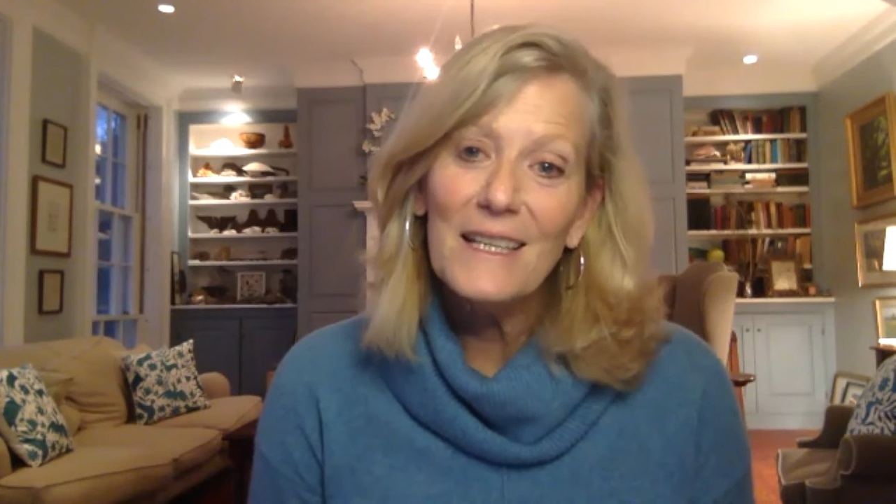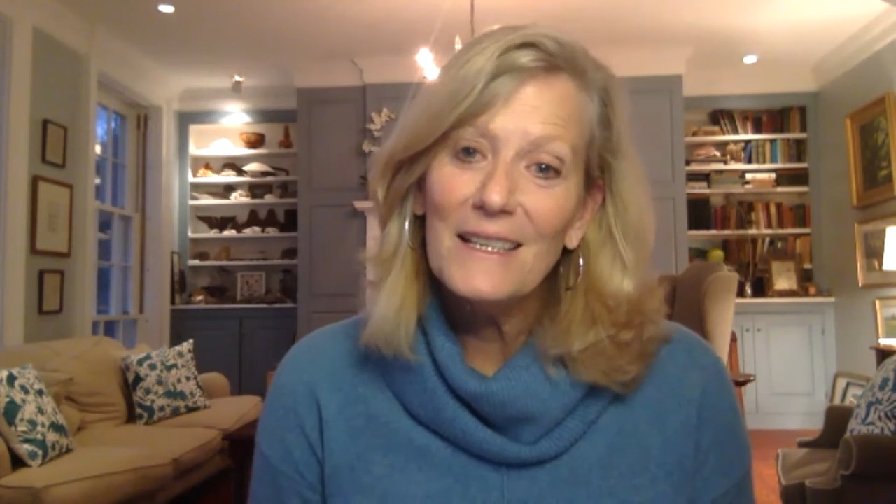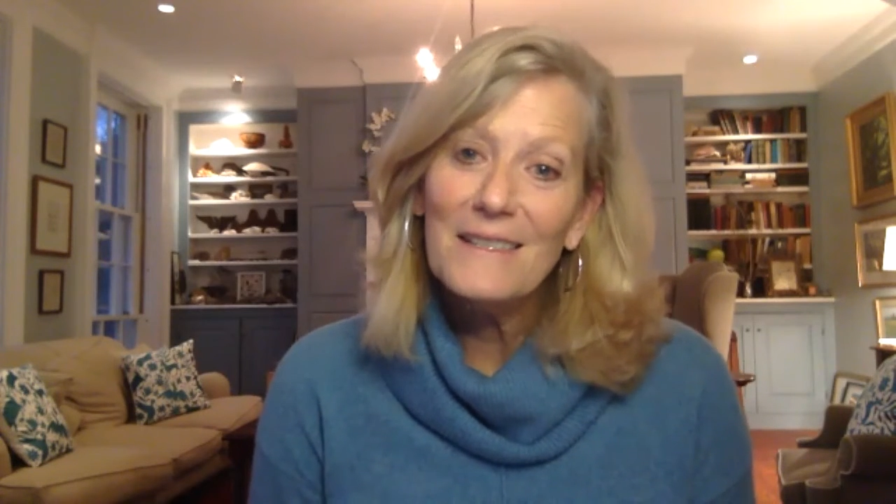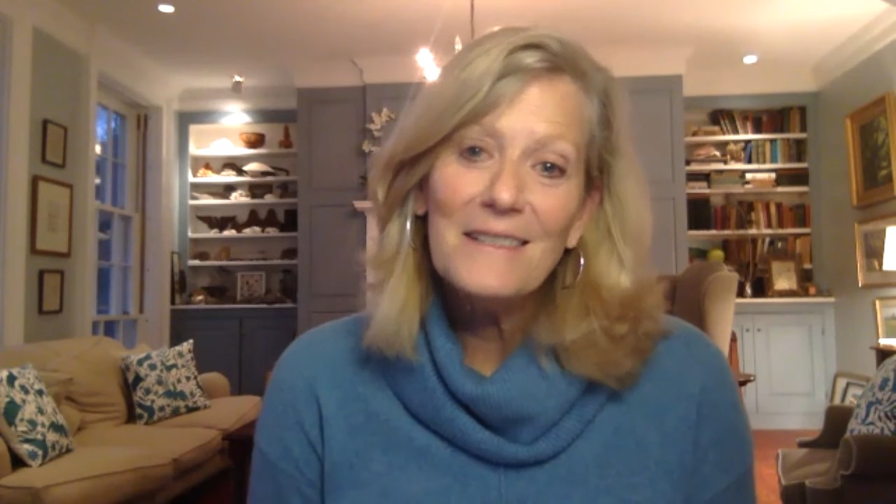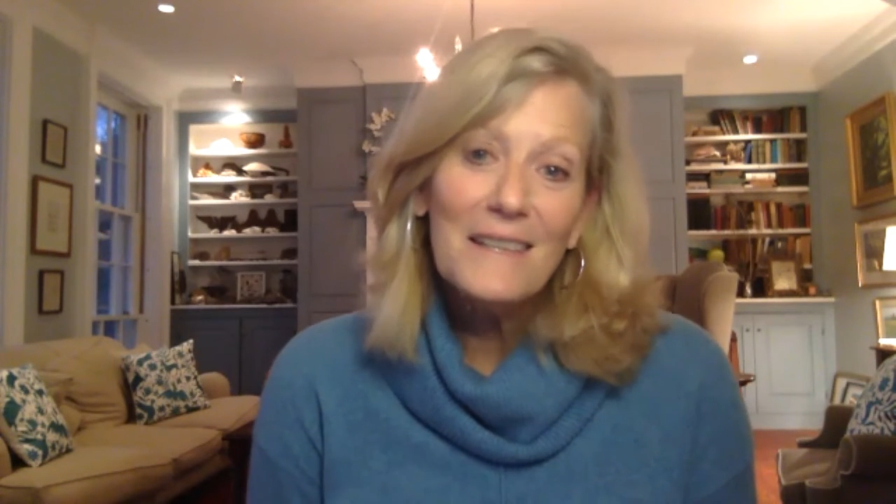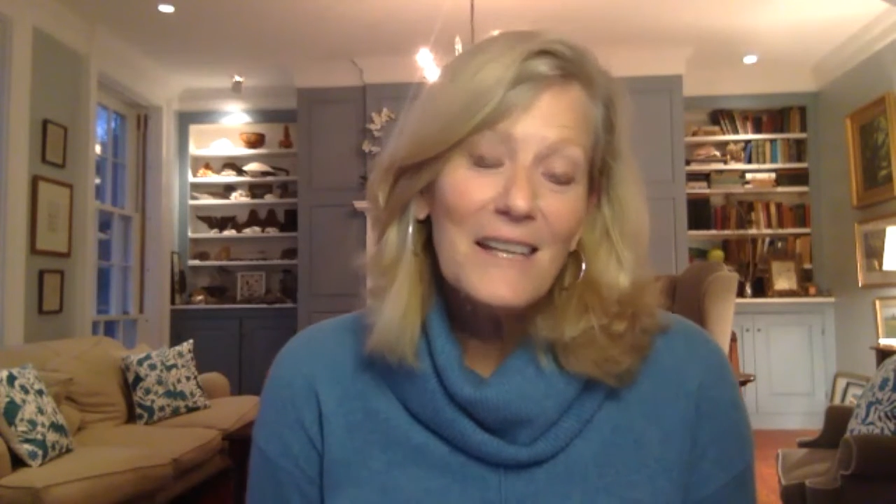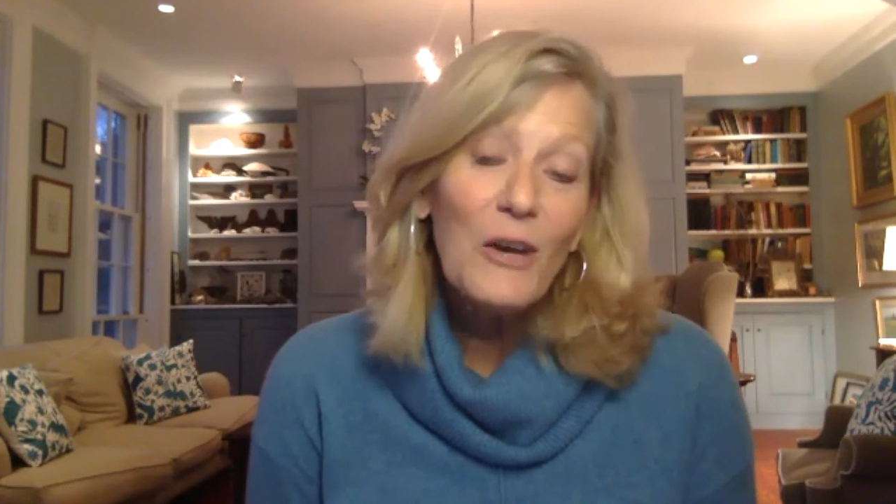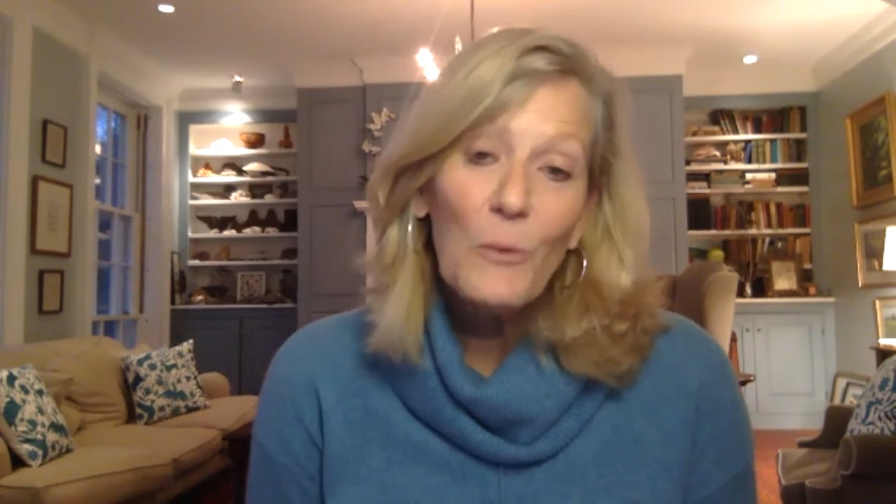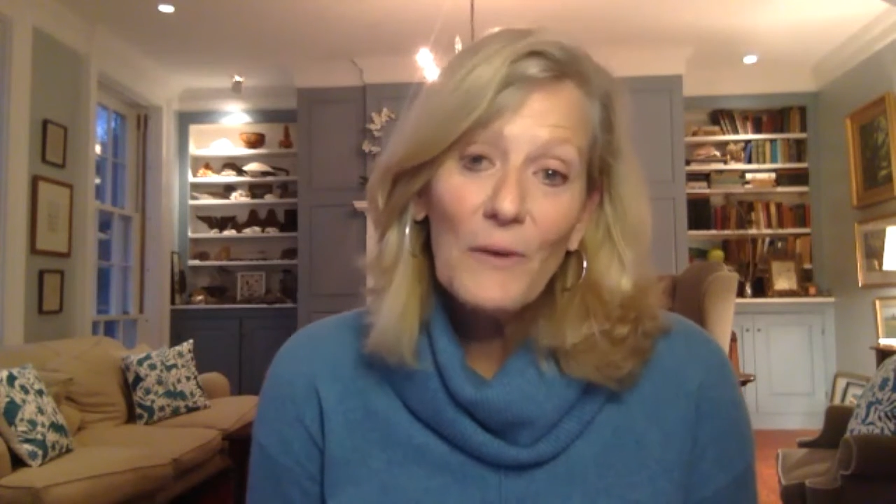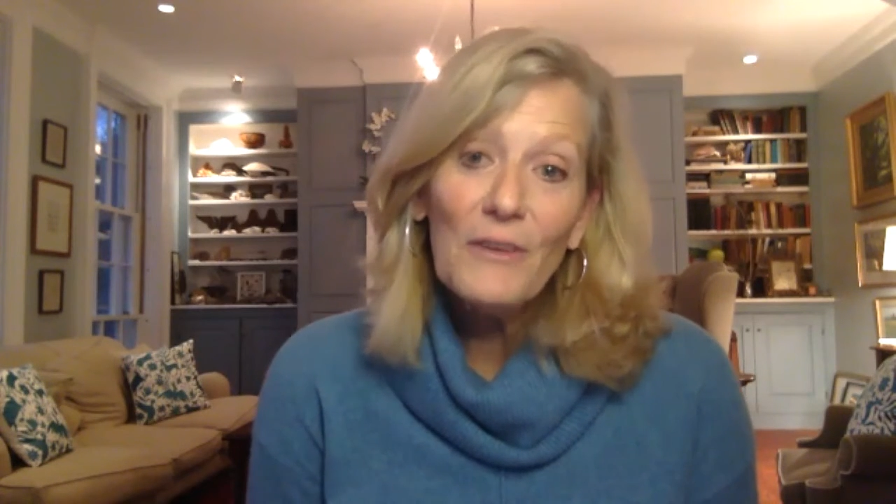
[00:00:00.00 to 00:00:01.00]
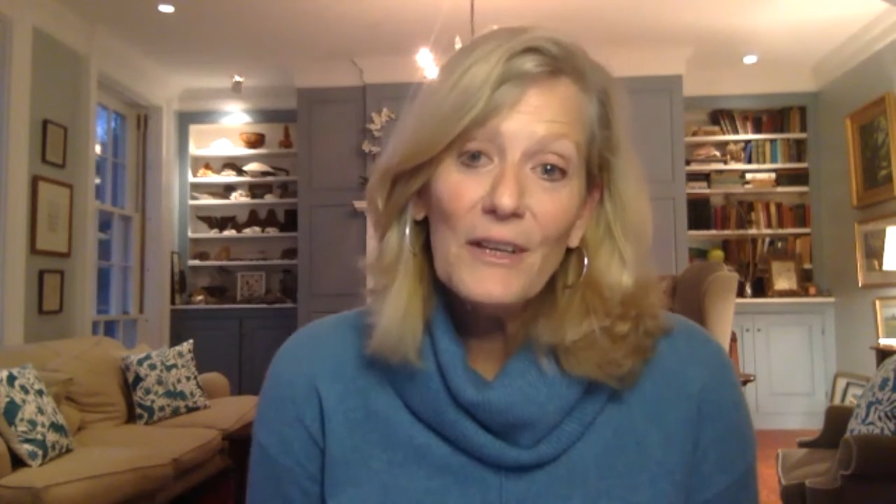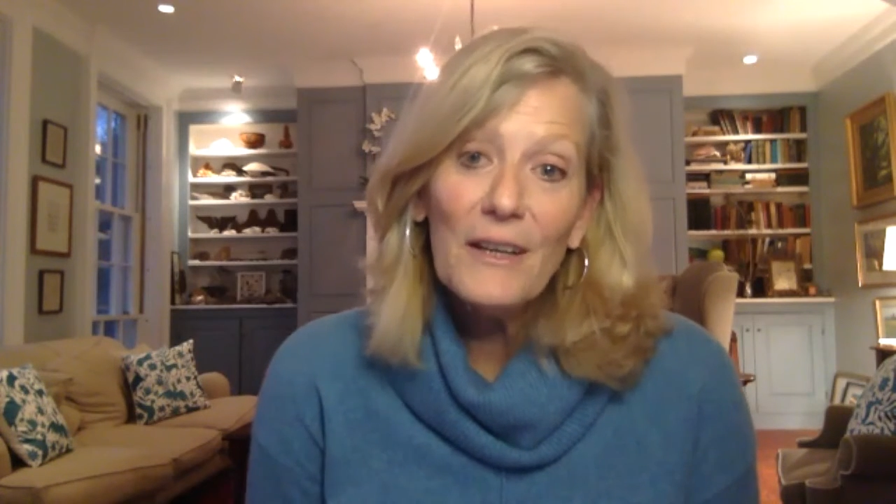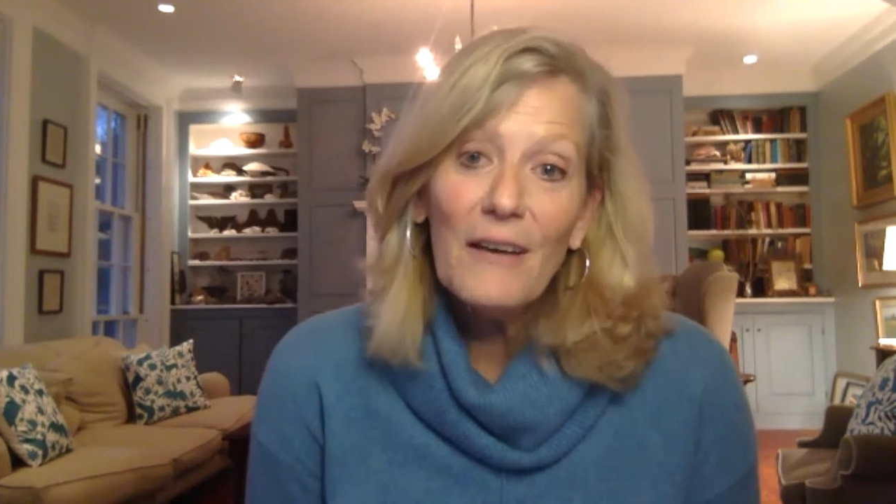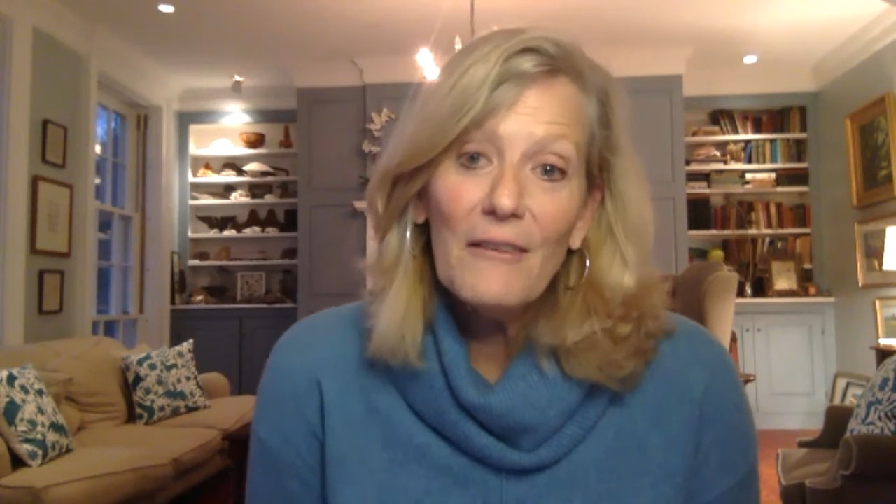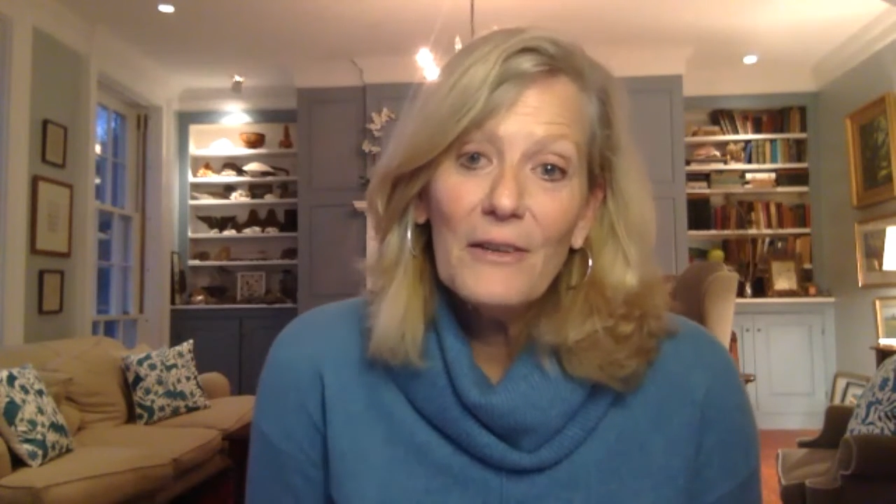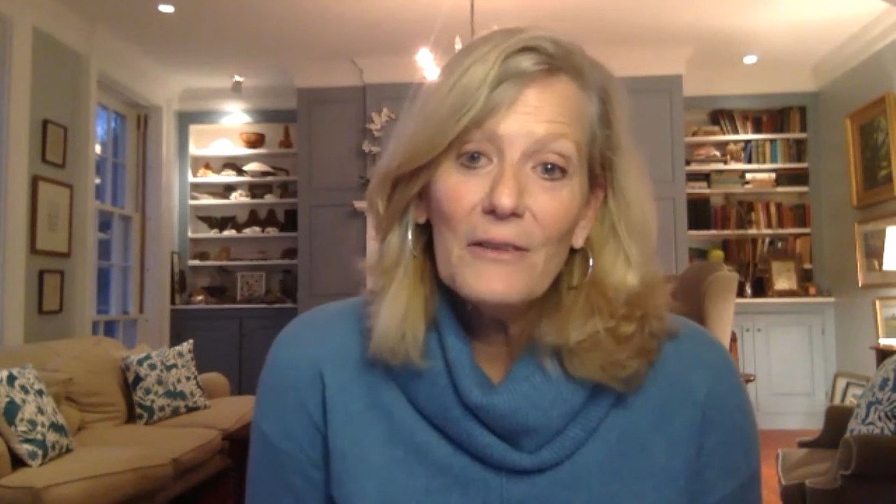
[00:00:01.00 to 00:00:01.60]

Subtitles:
It's the equivalent of